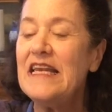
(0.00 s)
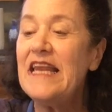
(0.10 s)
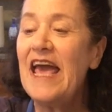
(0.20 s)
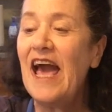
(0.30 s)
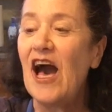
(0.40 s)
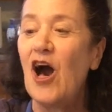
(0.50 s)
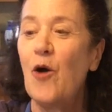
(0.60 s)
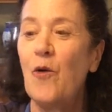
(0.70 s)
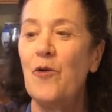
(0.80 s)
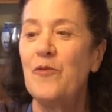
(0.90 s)
Now,
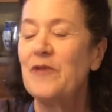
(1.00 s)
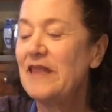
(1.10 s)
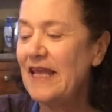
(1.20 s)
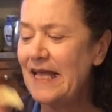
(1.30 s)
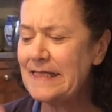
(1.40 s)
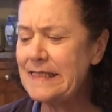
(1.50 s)
let's